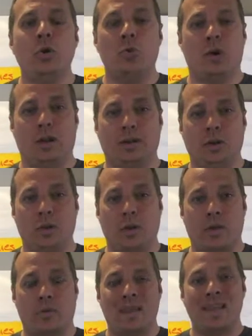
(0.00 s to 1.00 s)
want to deal
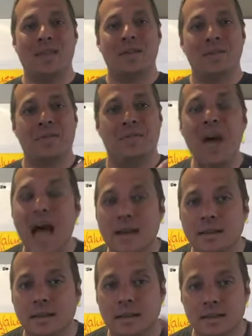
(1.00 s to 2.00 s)
with.
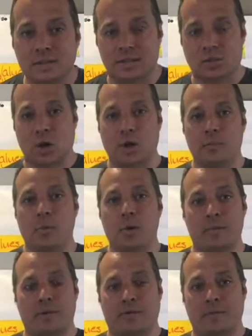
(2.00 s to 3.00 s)
That is a starting point,
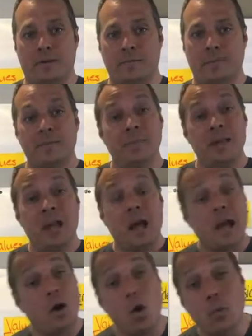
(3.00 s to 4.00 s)
my friend. I
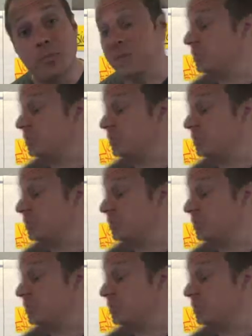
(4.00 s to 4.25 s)
hope this